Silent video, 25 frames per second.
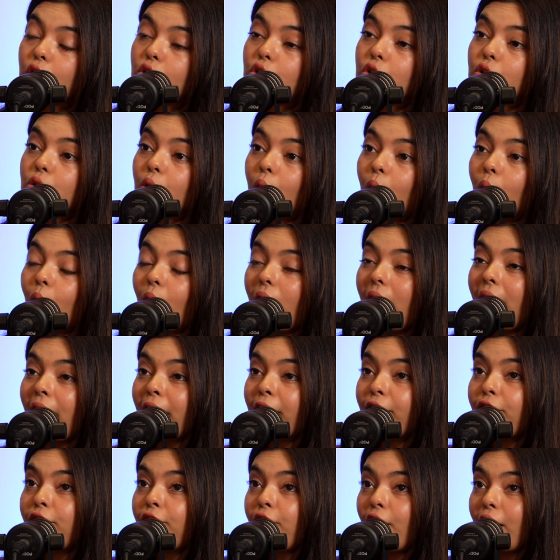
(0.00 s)
So
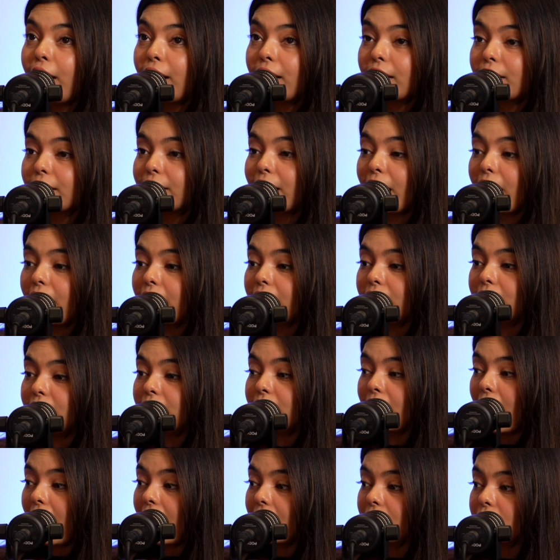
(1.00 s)
I felt
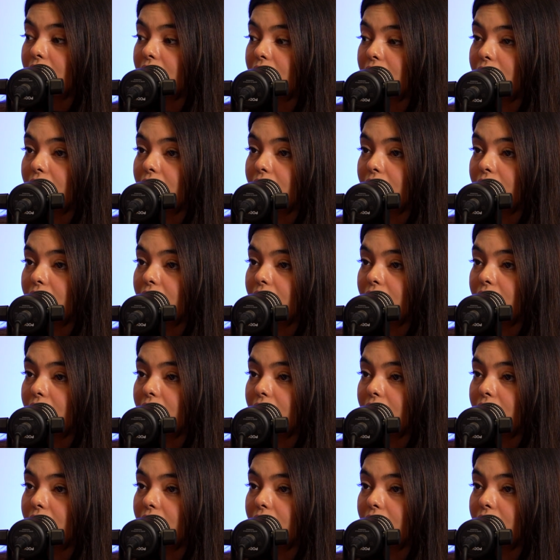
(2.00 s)
that